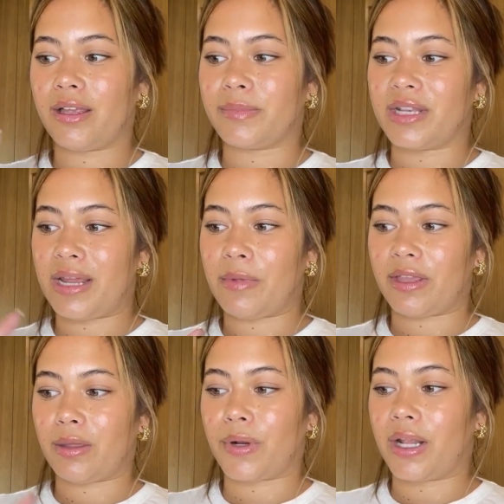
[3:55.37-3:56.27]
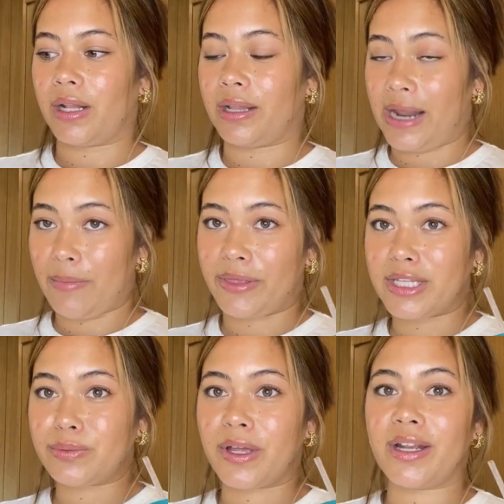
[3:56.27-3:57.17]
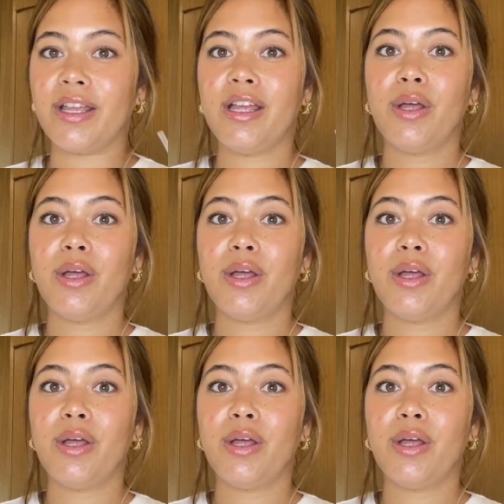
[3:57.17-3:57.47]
the name on the other one, and then the name on this one.